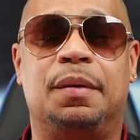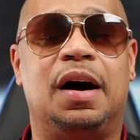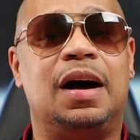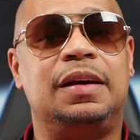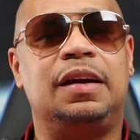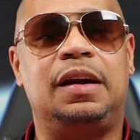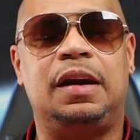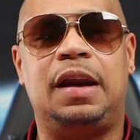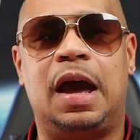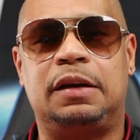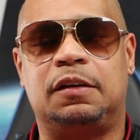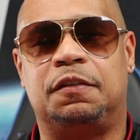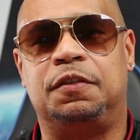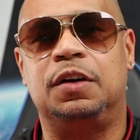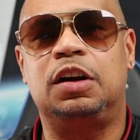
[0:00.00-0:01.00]
but other than
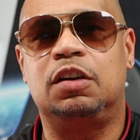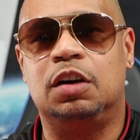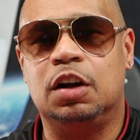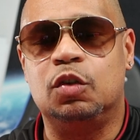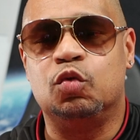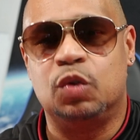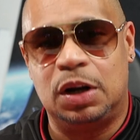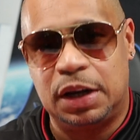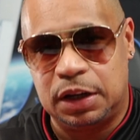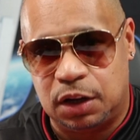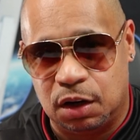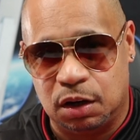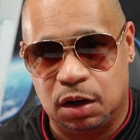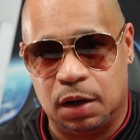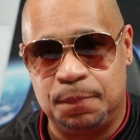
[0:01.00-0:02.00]
that, the footage looked really
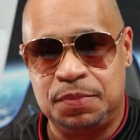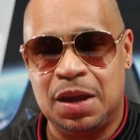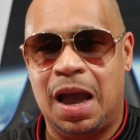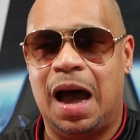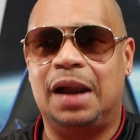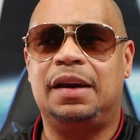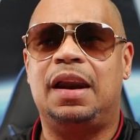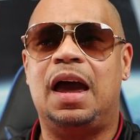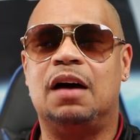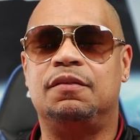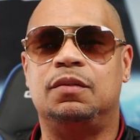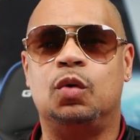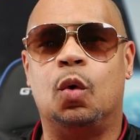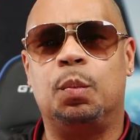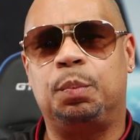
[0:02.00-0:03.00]
good. I didn't
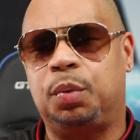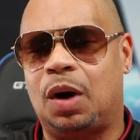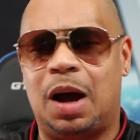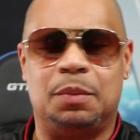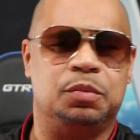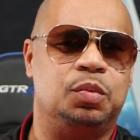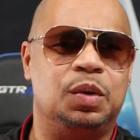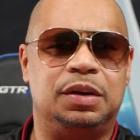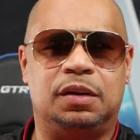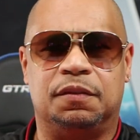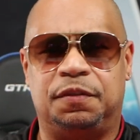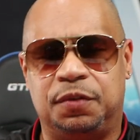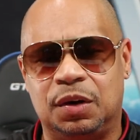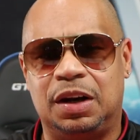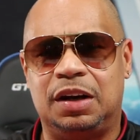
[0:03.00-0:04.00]
have no problems with the
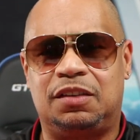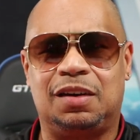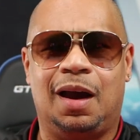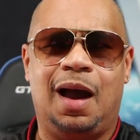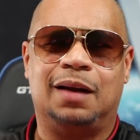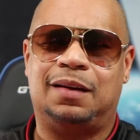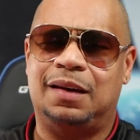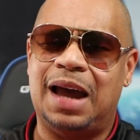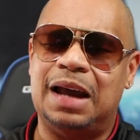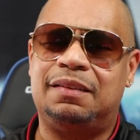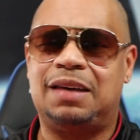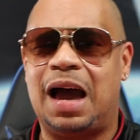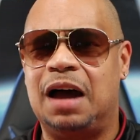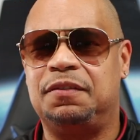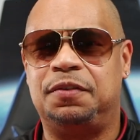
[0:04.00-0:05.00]
footage. The
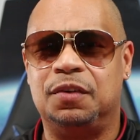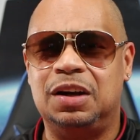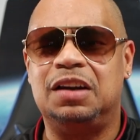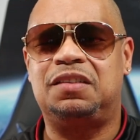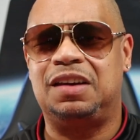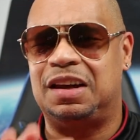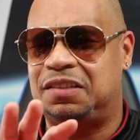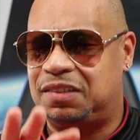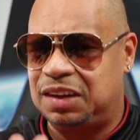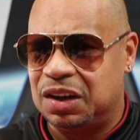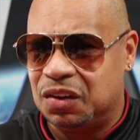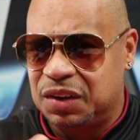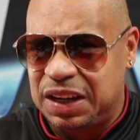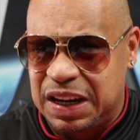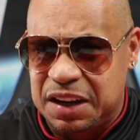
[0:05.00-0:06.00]
nighttime footage is
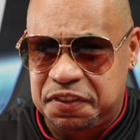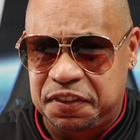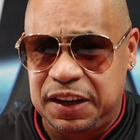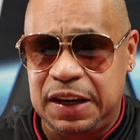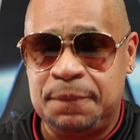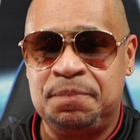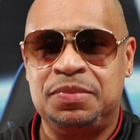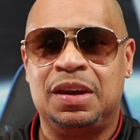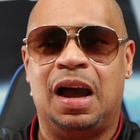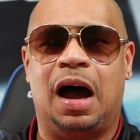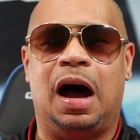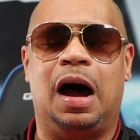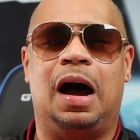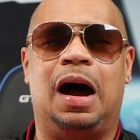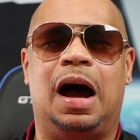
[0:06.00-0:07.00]
still iffy.
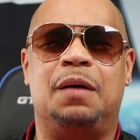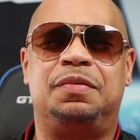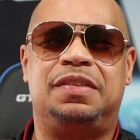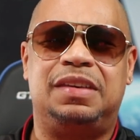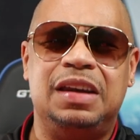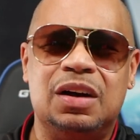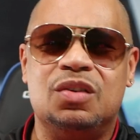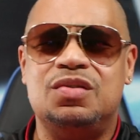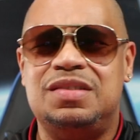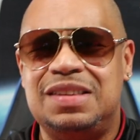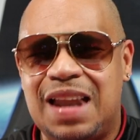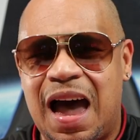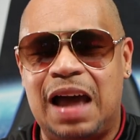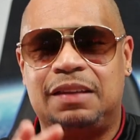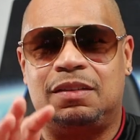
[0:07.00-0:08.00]
Uh, I'm still
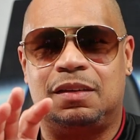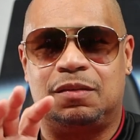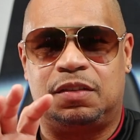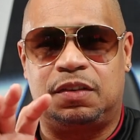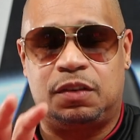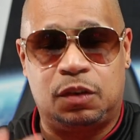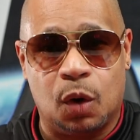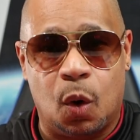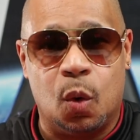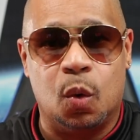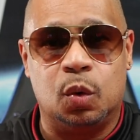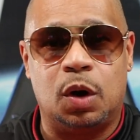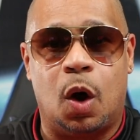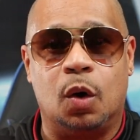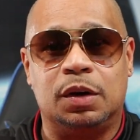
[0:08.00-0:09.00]
not
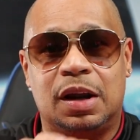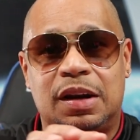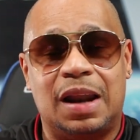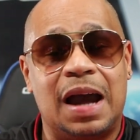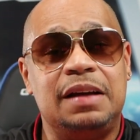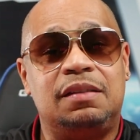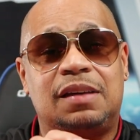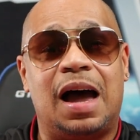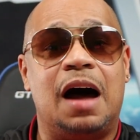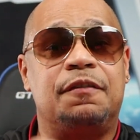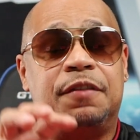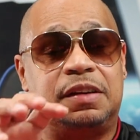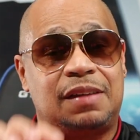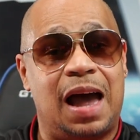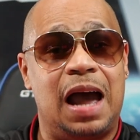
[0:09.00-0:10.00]
sold on the nighttime
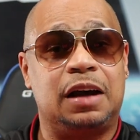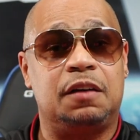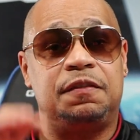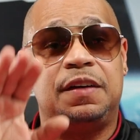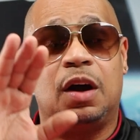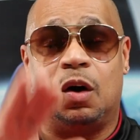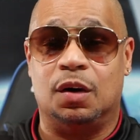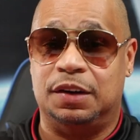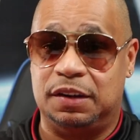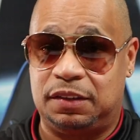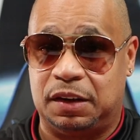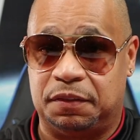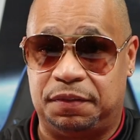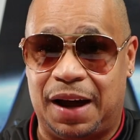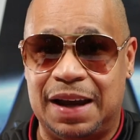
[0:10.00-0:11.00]
photography on this
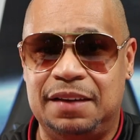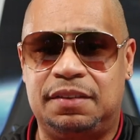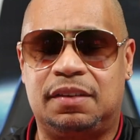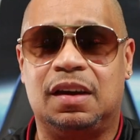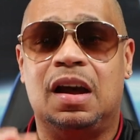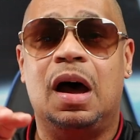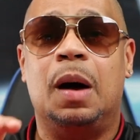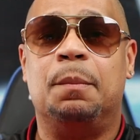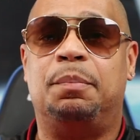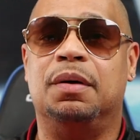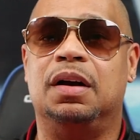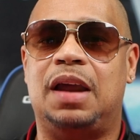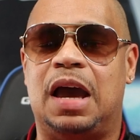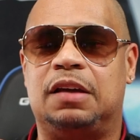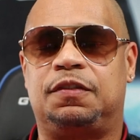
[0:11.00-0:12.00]
device.
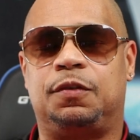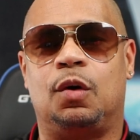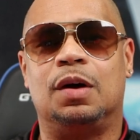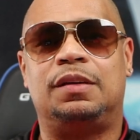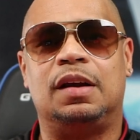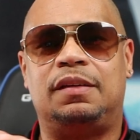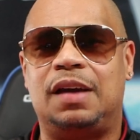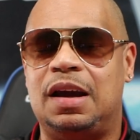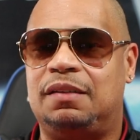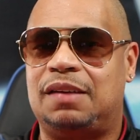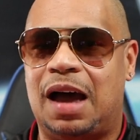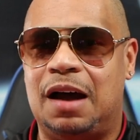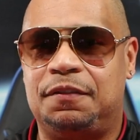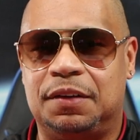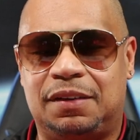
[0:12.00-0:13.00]
But as far as the
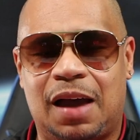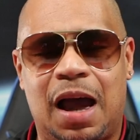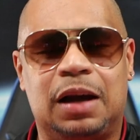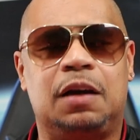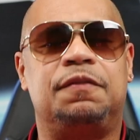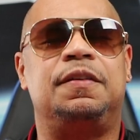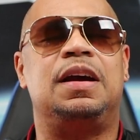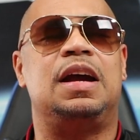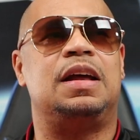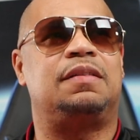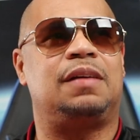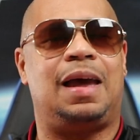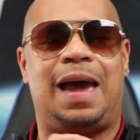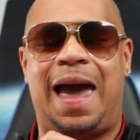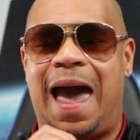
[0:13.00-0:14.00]
daytime photography,
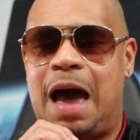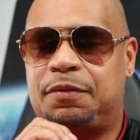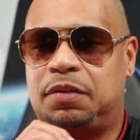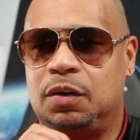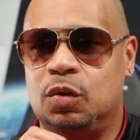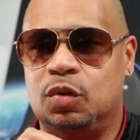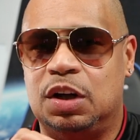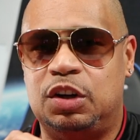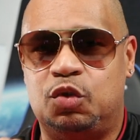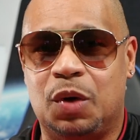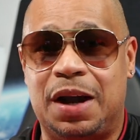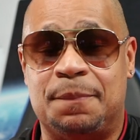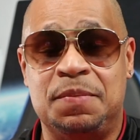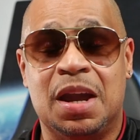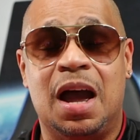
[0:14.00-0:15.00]
it's absolutely
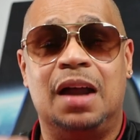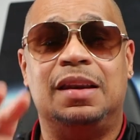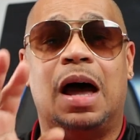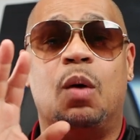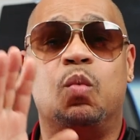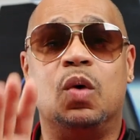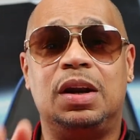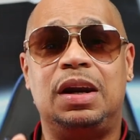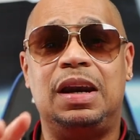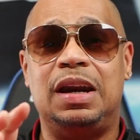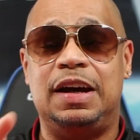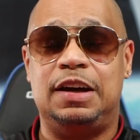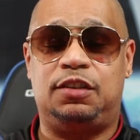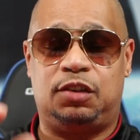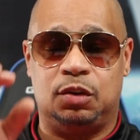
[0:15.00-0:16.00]
great. Now, one of
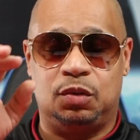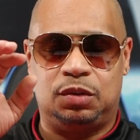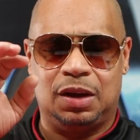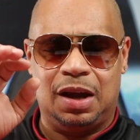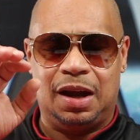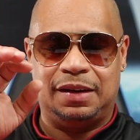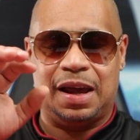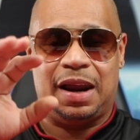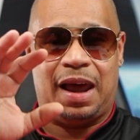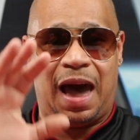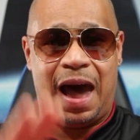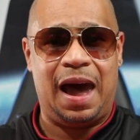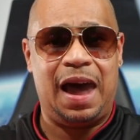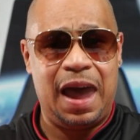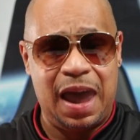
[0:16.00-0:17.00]
the issues that
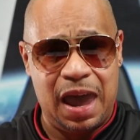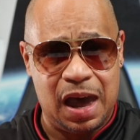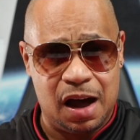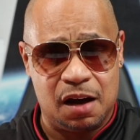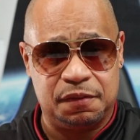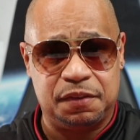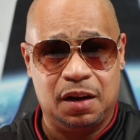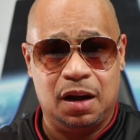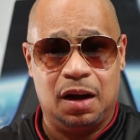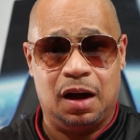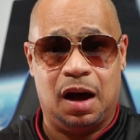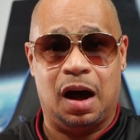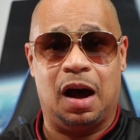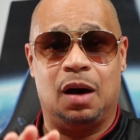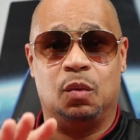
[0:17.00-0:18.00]
I have
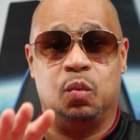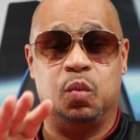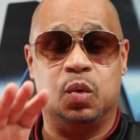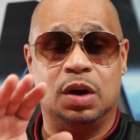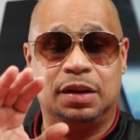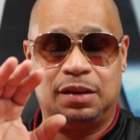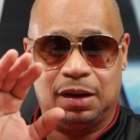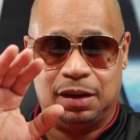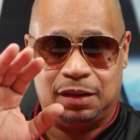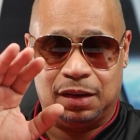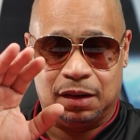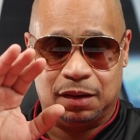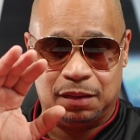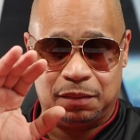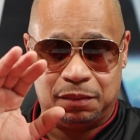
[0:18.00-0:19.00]
uh, what
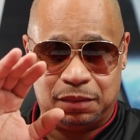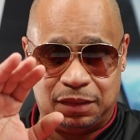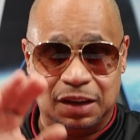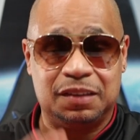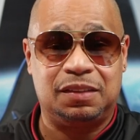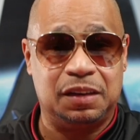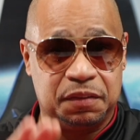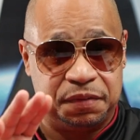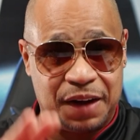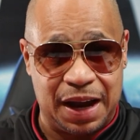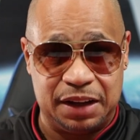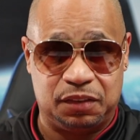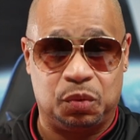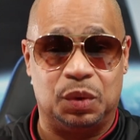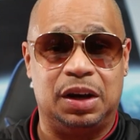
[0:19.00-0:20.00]
the this
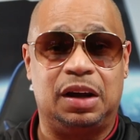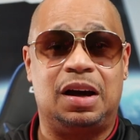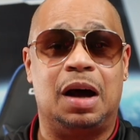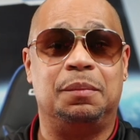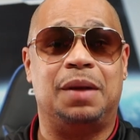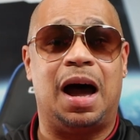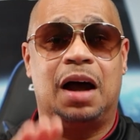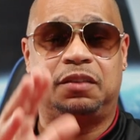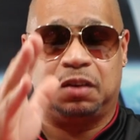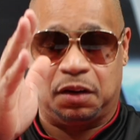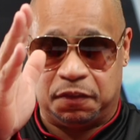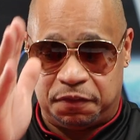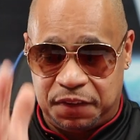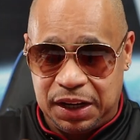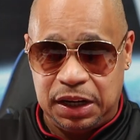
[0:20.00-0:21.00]
device when it comes down to
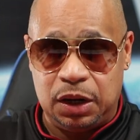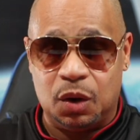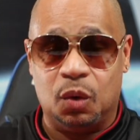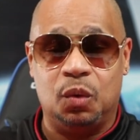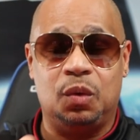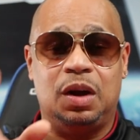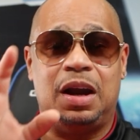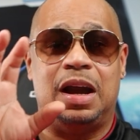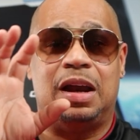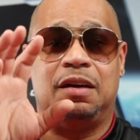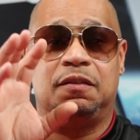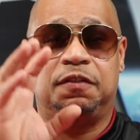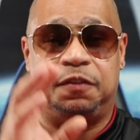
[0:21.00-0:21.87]
the video and